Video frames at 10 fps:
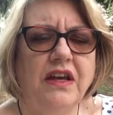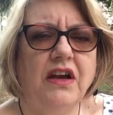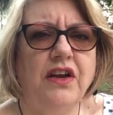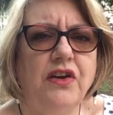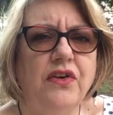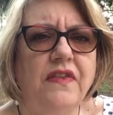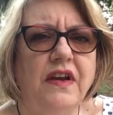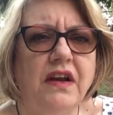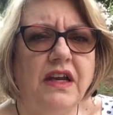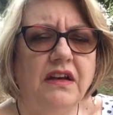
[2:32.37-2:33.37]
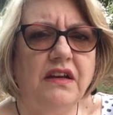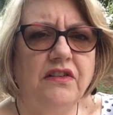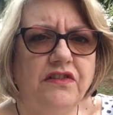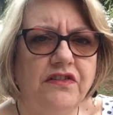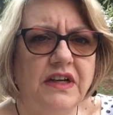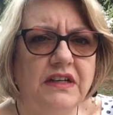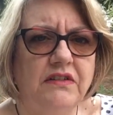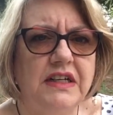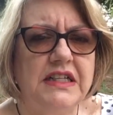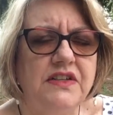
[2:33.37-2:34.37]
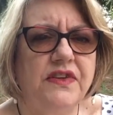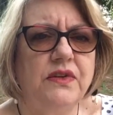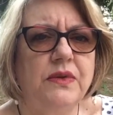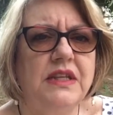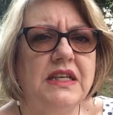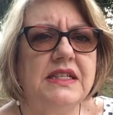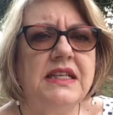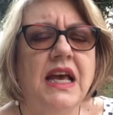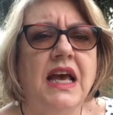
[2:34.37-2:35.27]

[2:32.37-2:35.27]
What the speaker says: I know that I can confront really difficult things